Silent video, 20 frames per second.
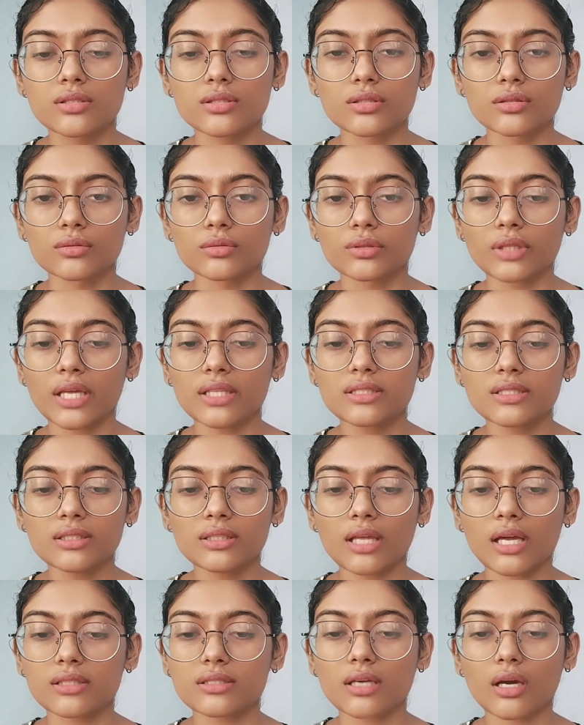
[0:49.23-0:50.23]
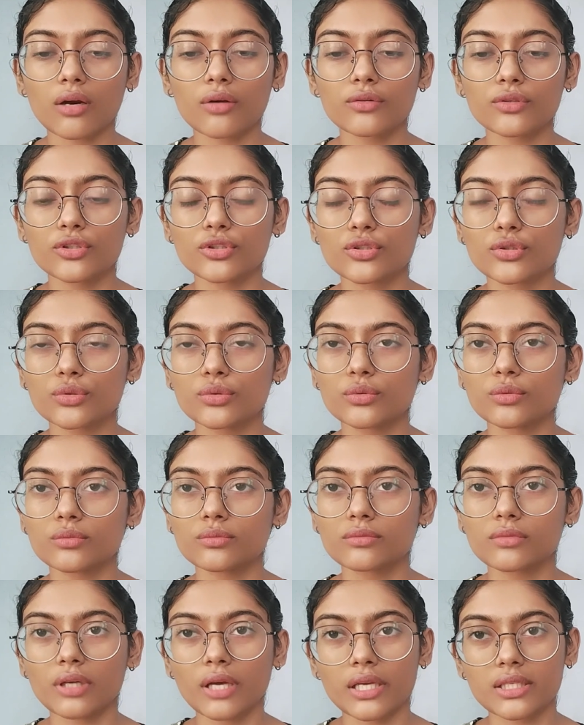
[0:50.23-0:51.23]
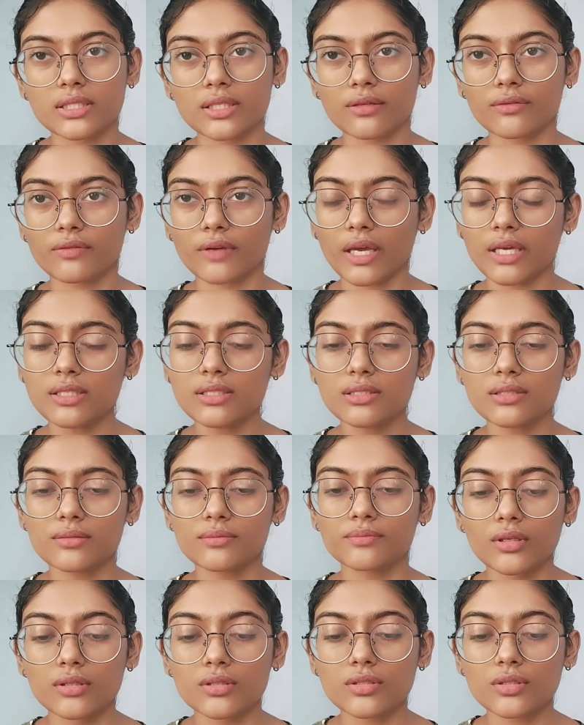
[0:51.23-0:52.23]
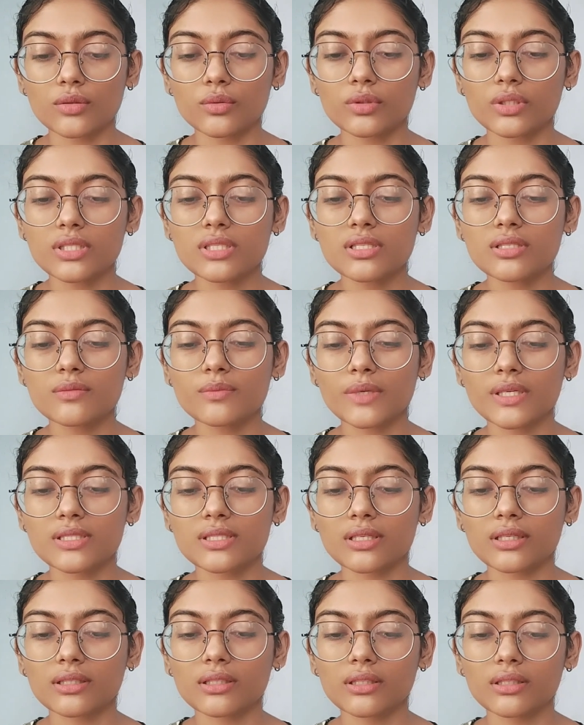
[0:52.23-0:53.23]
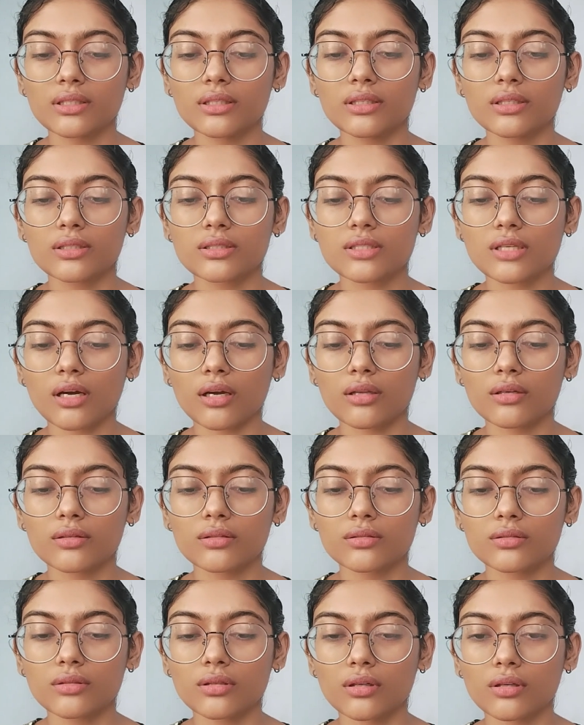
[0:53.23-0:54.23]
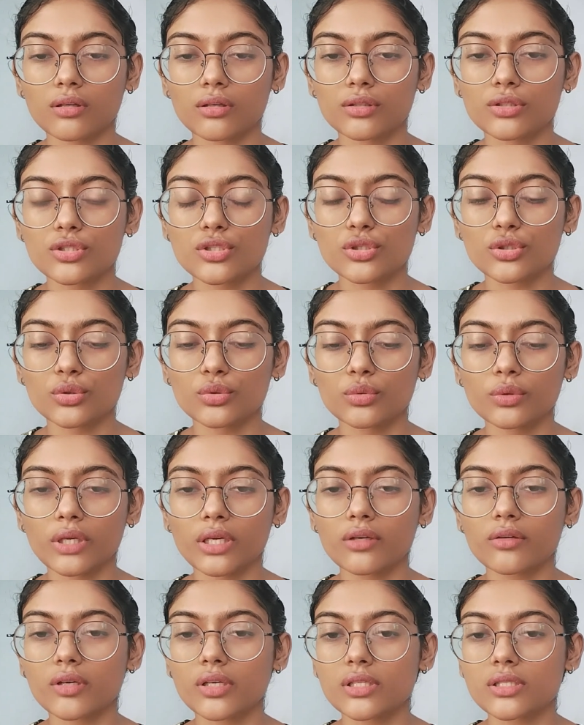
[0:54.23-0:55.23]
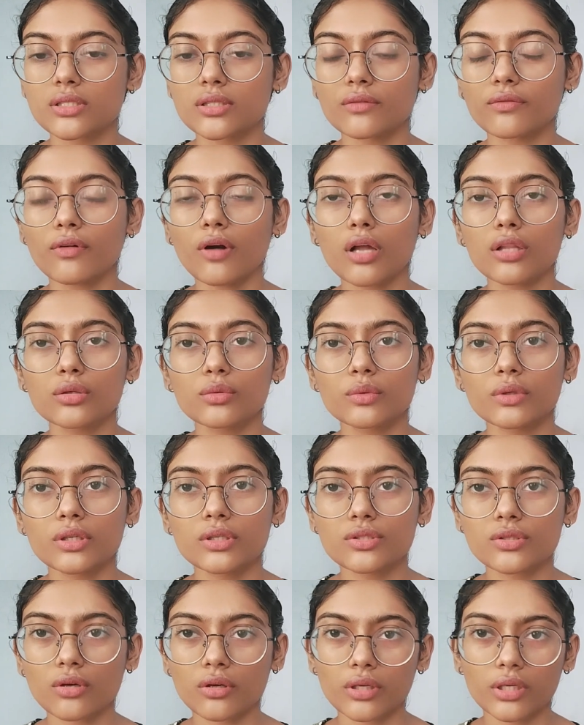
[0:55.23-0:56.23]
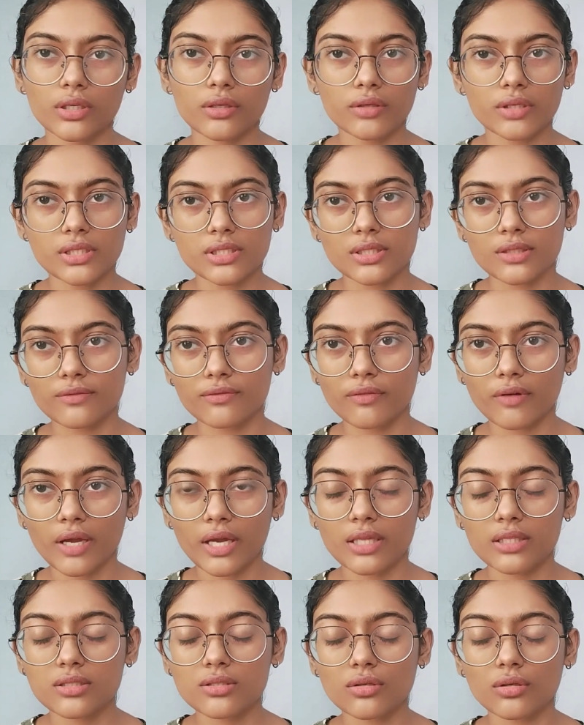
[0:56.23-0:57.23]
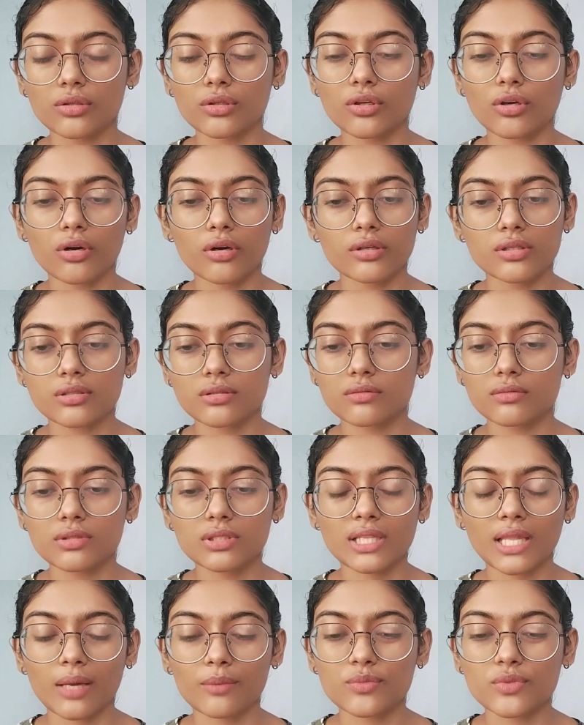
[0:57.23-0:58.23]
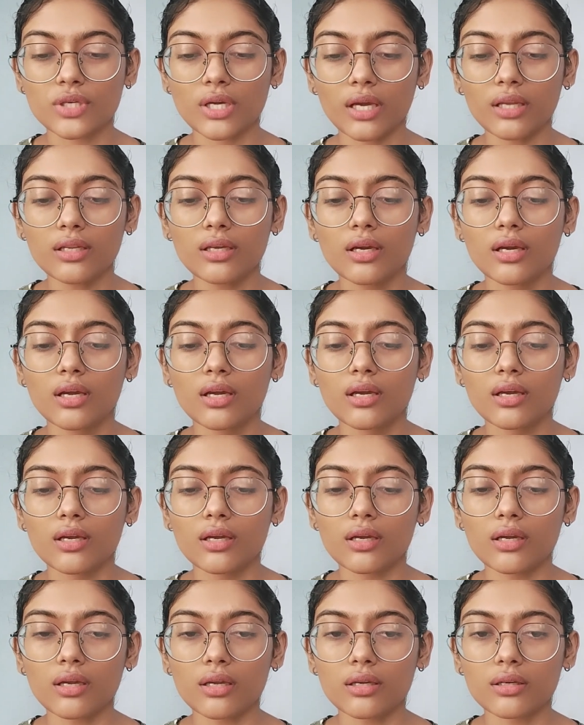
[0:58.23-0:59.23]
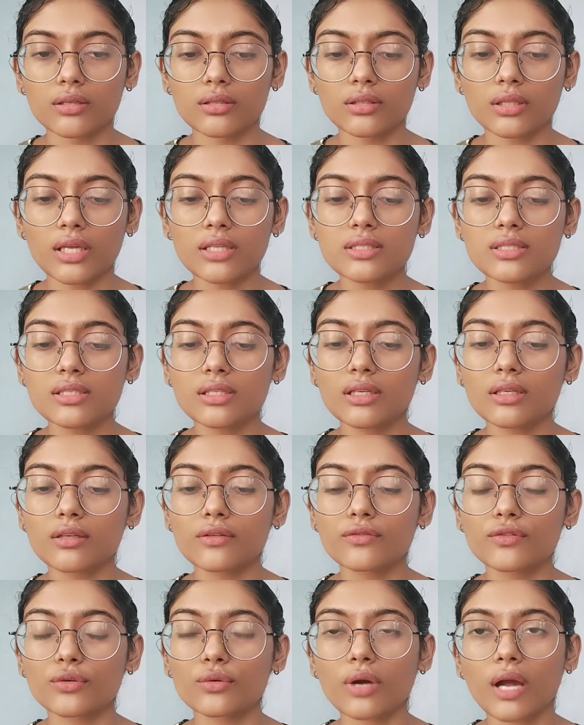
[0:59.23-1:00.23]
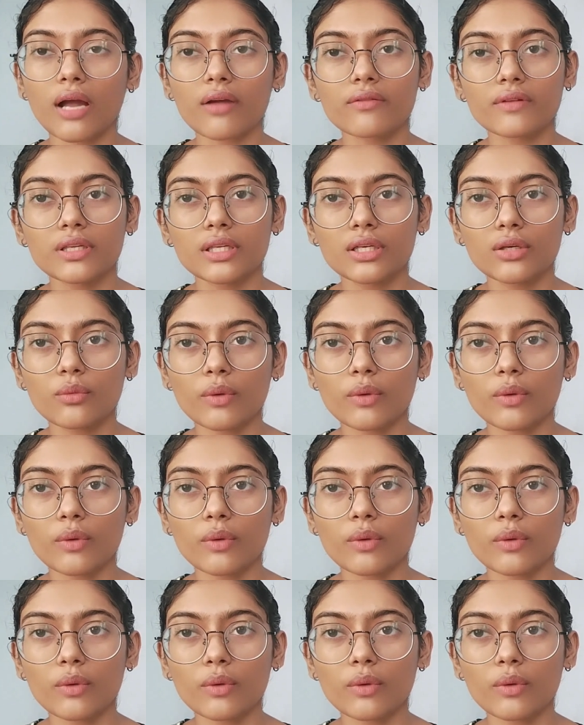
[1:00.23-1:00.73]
So that's it. That's how you do SFS. So this is basically done to increase the followers or increase the friends on your Snapchat. And that's it. And if you have any